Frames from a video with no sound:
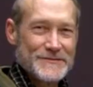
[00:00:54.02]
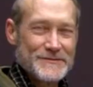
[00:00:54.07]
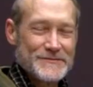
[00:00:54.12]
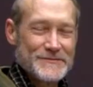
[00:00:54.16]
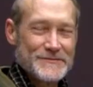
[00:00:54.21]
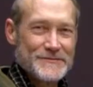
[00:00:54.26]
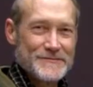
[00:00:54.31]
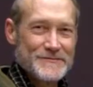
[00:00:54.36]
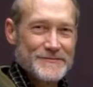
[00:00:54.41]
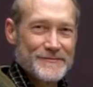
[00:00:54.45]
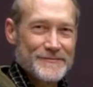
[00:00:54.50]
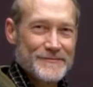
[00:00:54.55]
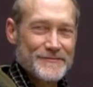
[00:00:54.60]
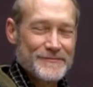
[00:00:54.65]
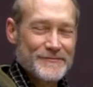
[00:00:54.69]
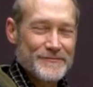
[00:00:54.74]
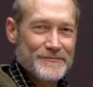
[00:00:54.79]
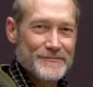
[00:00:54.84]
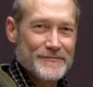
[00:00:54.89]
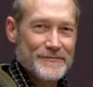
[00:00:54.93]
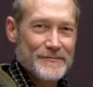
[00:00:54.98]

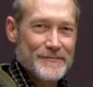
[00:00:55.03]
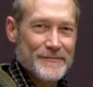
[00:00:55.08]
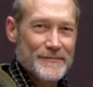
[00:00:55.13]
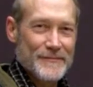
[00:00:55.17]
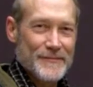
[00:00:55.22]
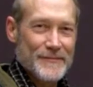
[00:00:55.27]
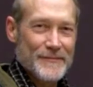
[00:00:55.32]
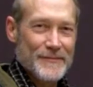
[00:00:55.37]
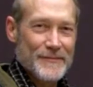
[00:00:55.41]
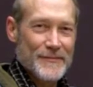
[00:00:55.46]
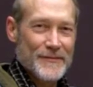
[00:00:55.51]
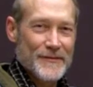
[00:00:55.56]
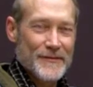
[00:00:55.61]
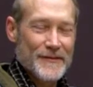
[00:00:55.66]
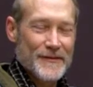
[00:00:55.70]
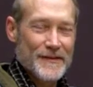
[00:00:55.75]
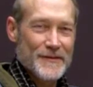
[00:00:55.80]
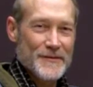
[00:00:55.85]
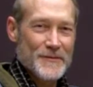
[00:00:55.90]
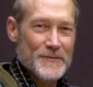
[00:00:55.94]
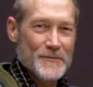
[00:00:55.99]

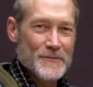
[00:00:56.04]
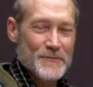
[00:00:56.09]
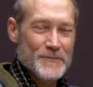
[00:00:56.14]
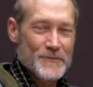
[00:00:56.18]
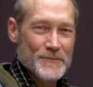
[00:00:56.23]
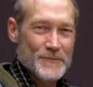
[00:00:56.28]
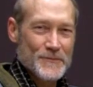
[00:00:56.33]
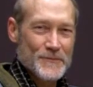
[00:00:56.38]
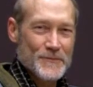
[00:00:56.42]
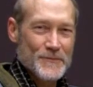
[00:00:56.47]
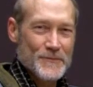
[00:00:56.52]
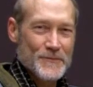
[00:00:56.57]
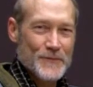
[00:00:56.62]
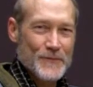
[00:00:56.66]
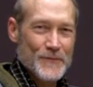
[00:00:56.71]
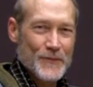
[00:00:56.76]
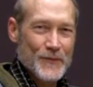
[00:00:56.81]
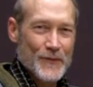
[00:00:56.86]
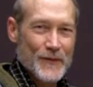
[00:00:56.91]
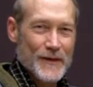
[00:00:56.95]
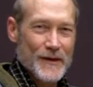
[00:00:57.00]

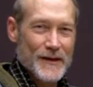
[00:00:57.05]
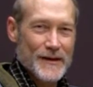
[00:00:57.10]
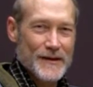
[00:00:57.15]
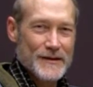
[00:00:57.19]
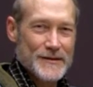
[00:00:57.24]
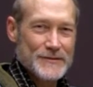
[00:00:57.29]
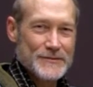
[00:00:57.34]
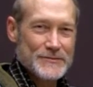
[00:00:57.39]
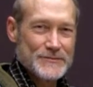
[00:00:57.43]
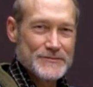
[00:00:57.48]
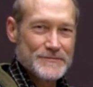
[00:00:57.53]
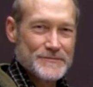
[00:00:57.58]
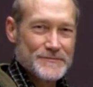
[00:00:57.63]
[no speech]